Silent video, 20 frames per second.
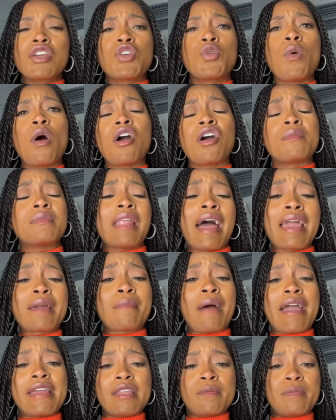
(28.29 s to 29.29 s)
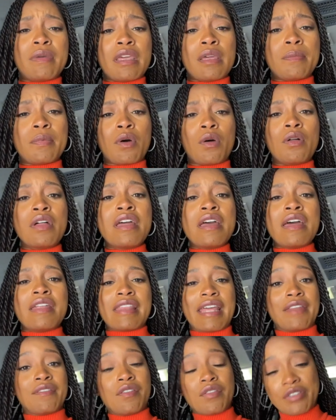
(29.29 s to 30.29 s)
you welcome like-minded people
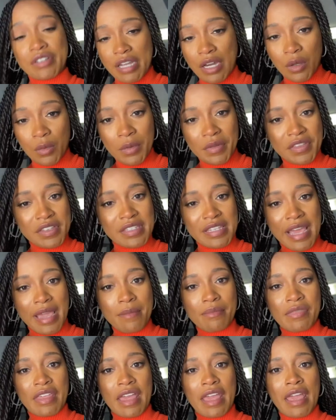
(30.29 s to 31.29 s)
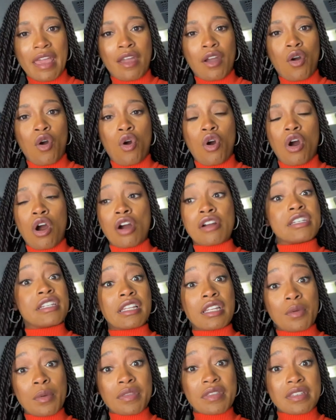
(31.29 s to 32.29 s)
that have either dealt with the same thing or are
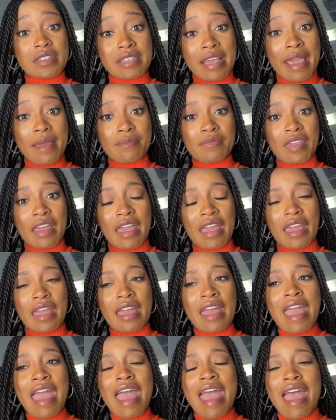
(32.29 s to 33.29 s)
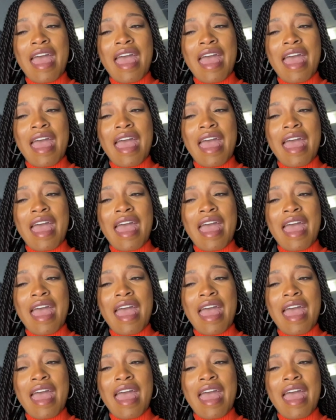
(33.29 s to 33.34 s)
dealing with the same thing,